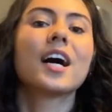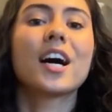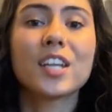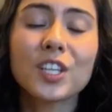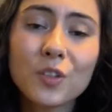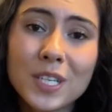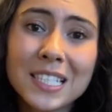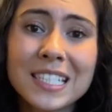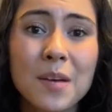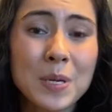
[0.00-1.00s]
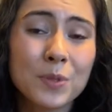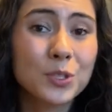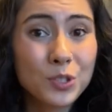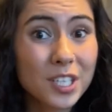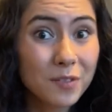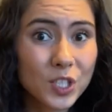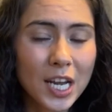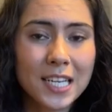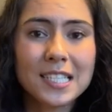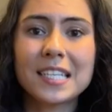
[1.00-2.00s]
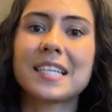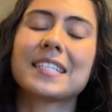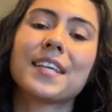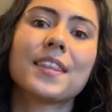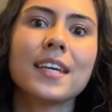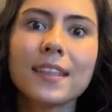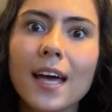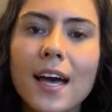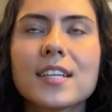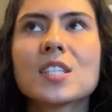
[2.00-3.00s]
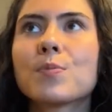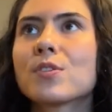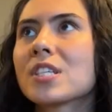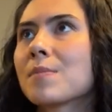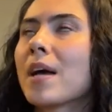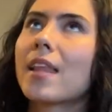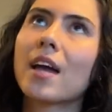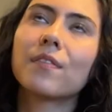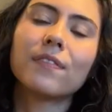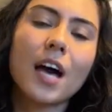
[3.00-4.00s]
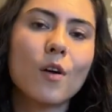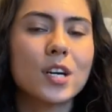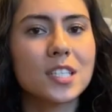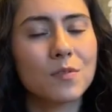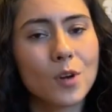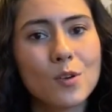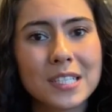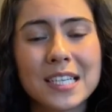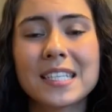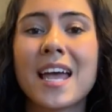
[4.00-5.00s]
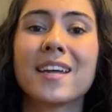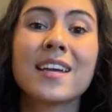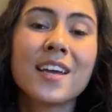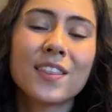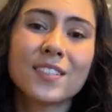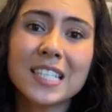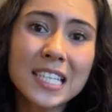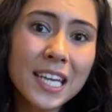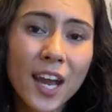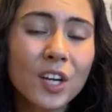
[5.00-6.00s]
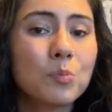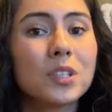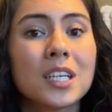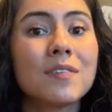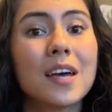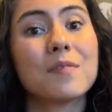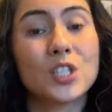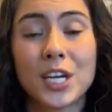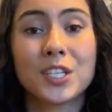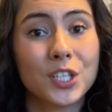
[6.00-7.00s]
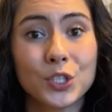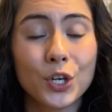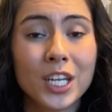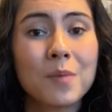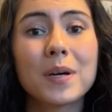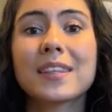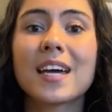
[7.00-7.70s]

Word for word: Another reason that people douche their vaginas is they think that it's supposed to smell like flowers and roses, and there's this inherent belief that vaginas are dirty, but that